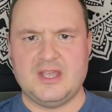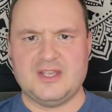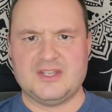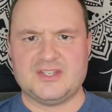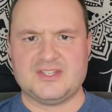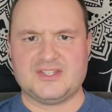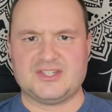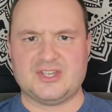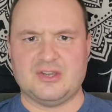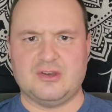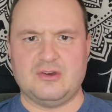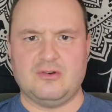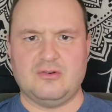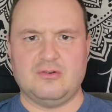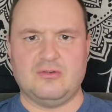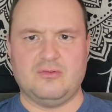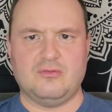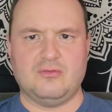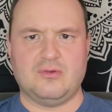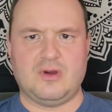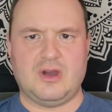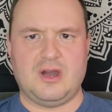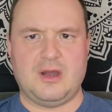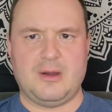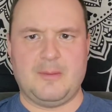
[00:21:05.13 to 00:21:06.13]

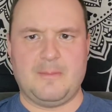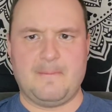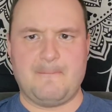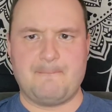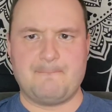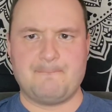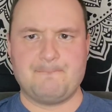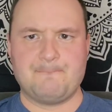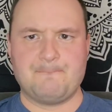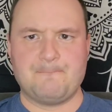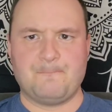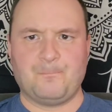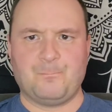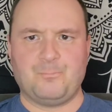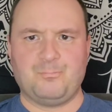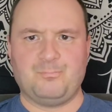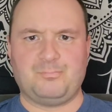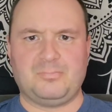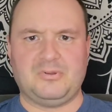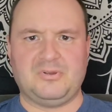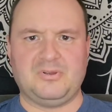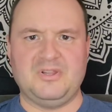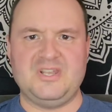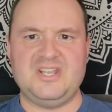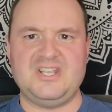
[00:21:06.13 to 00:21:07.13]
So um,
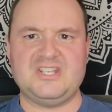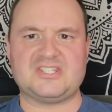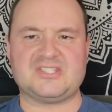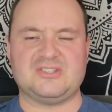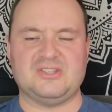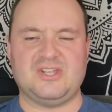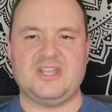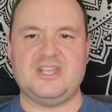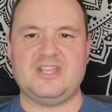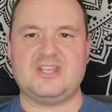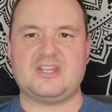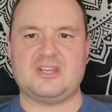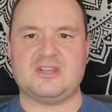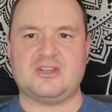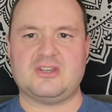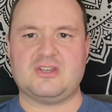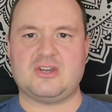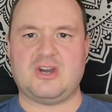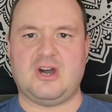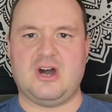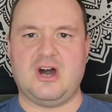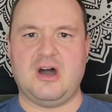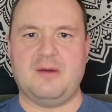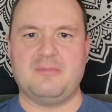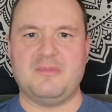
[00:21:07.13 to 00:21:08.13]
please like,
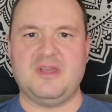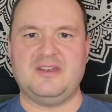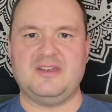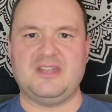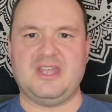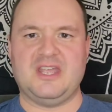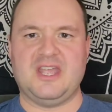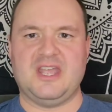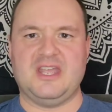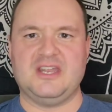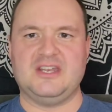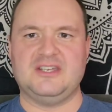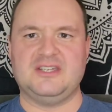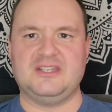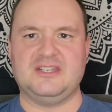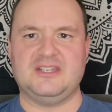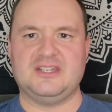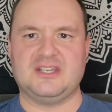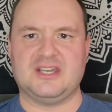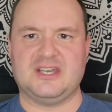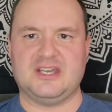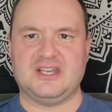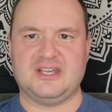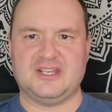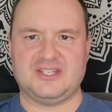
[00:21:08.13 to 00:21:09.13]
comment, and
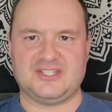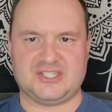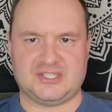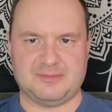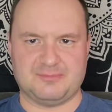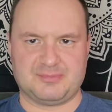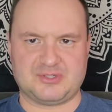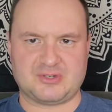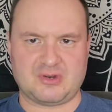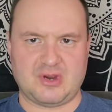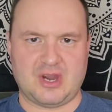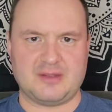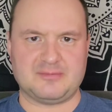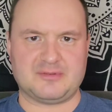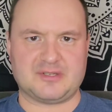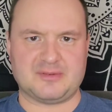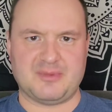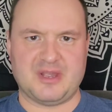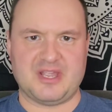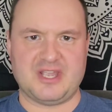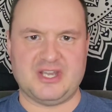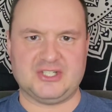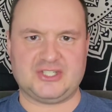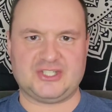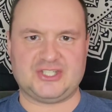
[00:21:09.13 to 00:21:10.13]
uh, subscribe to
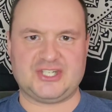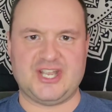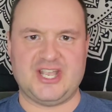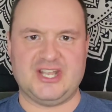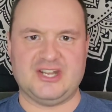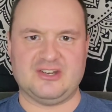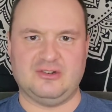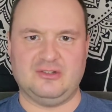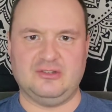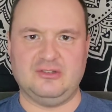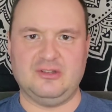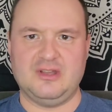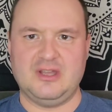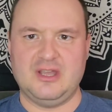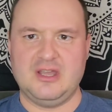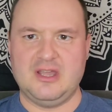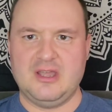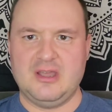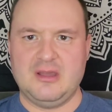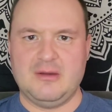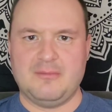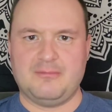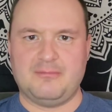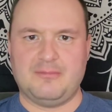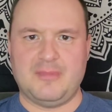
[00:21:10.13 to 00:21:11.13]
my uh, channel.
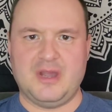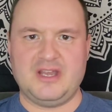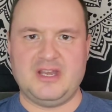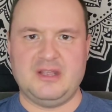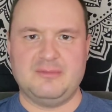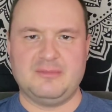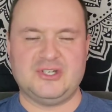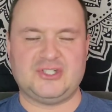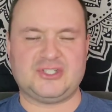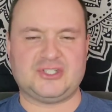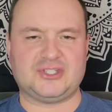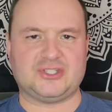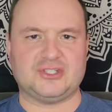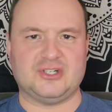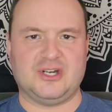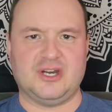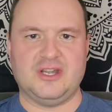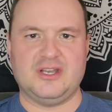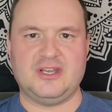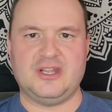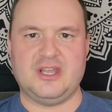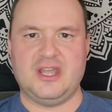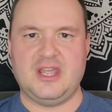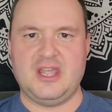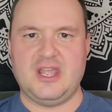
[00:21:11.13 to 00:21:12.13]
My name is
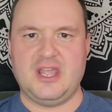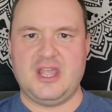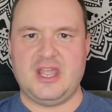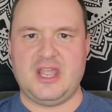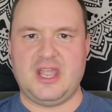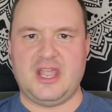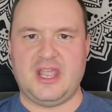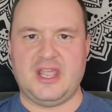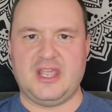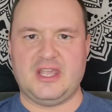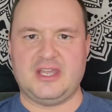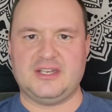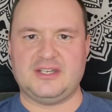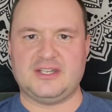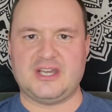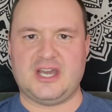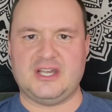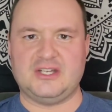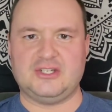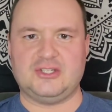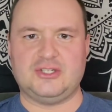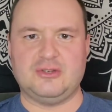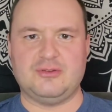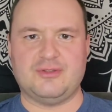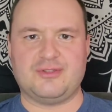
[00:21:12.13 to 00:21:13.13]
Shawn, and
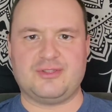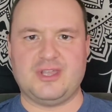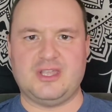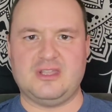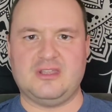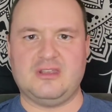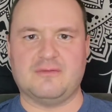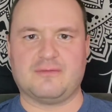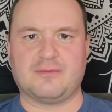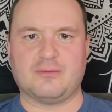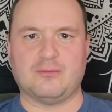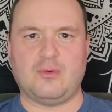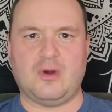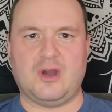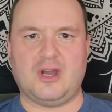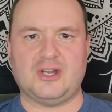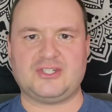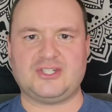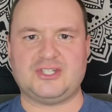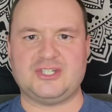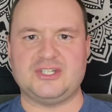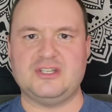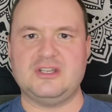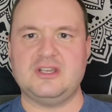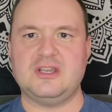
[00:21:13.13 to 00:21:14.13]
I do thank you for
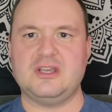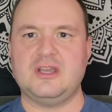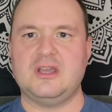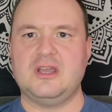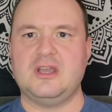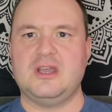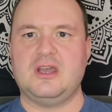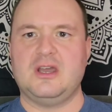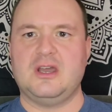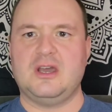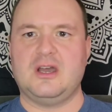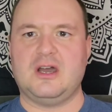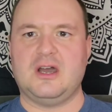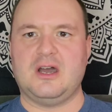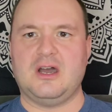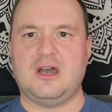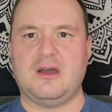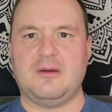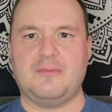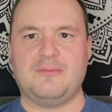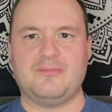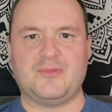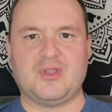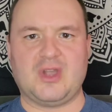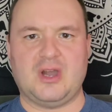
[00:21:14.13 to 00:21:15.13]
watching.
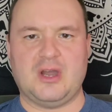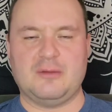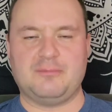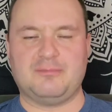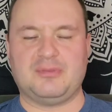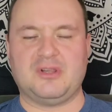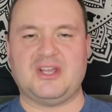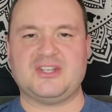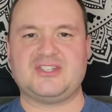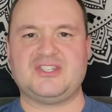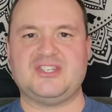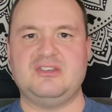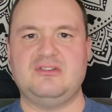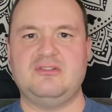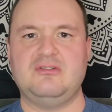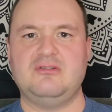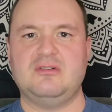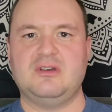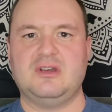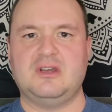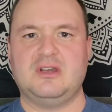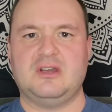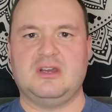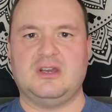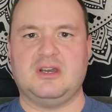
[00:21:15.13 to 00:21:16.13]
Um, God bless
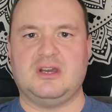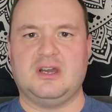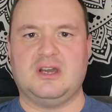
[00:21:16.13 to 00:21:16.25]
you.